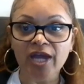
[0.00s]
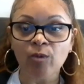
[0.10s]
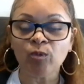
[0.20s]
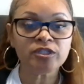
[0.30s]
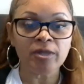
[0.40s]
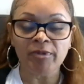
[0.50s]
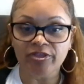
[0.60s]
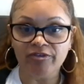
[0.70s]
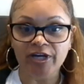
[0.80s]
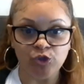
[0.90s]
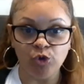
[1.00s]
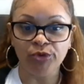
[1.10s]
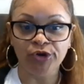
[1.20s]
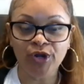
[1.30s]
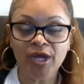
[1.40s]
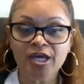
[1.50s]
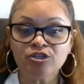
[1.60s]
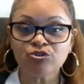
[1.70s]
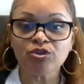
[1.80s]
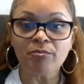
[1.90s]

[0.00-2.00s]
the month of October.